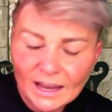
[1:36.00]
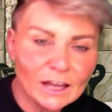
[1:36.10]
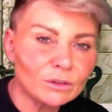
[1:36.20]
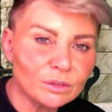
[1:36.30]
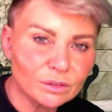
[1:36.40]

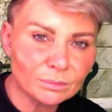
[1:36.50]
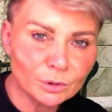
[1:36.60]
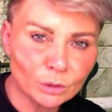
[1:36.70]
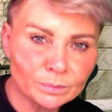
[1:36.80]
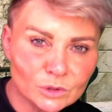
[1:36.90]
health
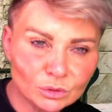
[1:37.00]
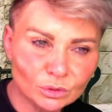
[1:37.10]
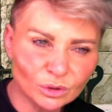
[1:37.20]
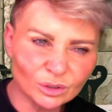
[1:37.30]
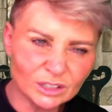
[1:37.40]
problems
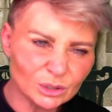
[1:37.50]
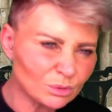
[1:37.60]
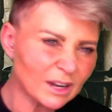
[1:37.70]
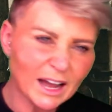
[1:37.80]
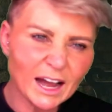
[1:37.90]
going on, you
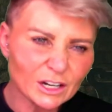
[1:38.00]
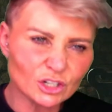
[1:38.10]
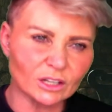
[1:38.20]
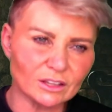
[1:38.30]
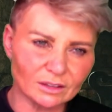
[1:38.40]
don't
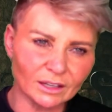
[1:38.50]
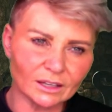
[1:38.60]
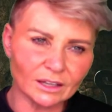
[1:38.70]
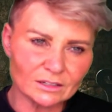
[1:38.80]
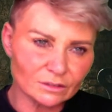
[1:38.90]
actually
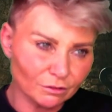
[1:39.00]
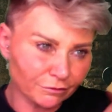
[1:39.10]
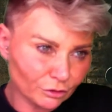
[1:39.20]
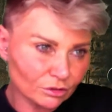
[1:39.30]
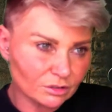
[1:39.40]
think it's the
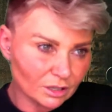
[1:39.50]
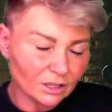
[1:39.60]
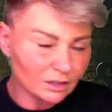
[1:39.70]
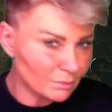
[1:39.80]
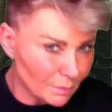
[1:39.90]
food
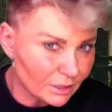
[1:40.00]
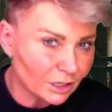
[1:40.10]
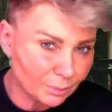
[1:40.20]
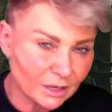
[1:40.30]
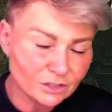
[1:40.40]
that maybe
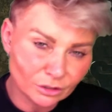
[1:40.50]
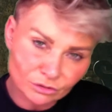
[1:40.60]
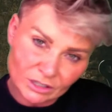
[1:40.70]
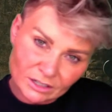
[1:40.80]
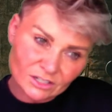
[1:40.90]
your
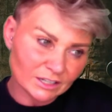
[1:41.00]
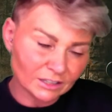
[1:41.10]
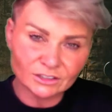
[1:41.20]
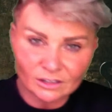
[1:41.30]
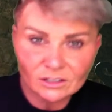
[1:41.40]
personal trainer's
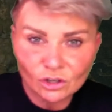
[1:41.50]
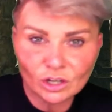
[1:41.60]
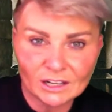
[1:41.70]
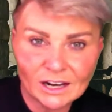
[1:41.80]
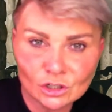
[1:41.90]
telling you that
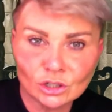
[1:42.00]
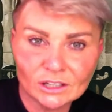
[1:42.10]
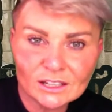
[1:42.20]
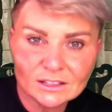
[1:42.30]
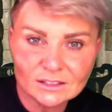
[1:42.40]
you could
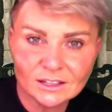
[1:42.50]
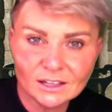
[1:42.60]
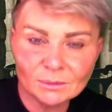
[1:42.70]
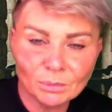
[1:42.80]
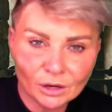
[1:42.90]
actually eat,
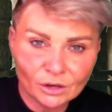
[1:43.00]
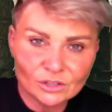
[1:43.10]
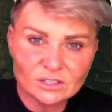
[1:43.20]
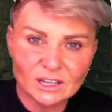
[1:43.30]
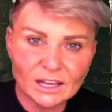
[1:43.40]

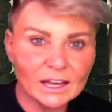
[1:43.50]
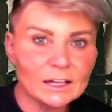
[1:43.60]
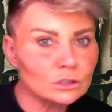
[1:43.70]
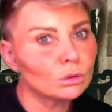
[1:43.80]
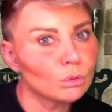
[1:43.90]
because
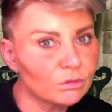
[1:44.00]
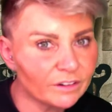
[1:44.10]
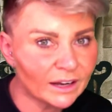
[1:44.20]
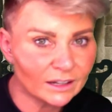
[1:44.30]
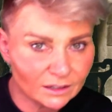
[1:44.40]
it's low
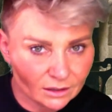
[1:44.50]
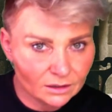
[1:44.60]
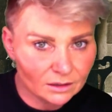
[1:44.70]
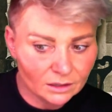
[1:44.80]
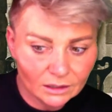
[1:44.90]
fat.
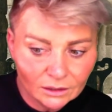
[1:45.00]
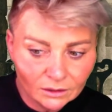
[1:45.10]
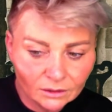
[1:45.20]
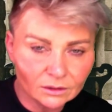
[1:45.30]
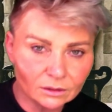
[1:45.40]

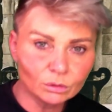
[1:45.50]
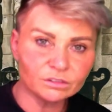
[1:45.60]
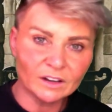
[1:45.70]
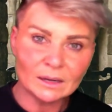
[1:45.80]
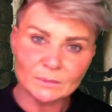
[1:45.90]

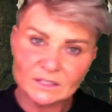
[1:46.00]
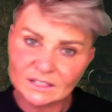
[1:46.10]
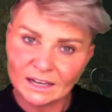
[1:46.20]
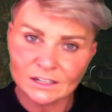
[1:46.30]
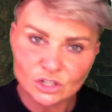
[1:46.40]
Low fat
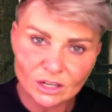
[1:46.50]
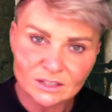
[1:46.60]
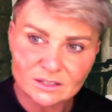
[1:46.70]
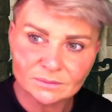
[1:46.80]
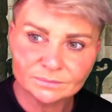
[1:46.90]
means high
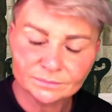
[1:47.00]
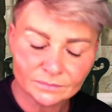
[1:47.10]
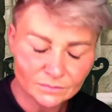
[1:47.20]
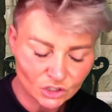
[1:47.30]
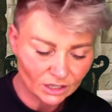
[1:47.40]
shit,
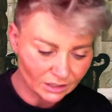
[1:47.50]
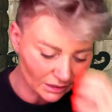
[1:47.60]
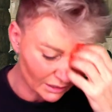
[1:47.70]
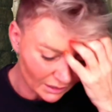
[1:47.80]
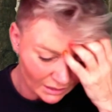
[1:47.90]

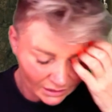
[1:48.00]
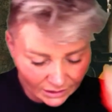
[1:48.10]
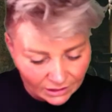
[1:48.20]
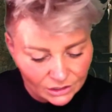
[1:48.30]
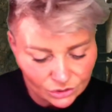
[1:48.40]
generally.
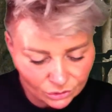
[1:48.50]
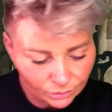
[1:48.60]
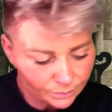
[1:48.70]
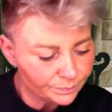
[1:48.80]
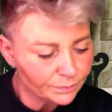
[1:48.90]

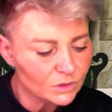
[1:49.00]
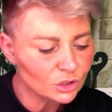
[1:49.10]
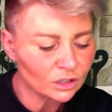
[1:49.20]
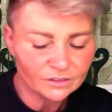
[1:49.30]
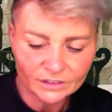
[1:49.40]
So,
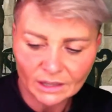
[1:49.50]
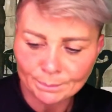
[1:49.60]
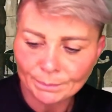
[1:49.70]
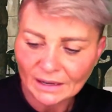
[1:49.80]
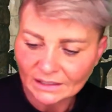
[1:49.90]
sorry for
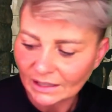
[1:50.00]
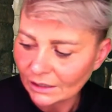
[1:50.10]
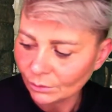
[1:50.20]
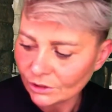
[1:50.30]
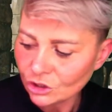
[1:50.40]
the bad
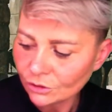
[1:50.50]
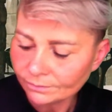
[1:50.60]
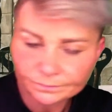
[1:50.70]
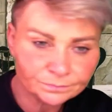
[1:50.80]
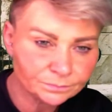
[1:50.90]
language.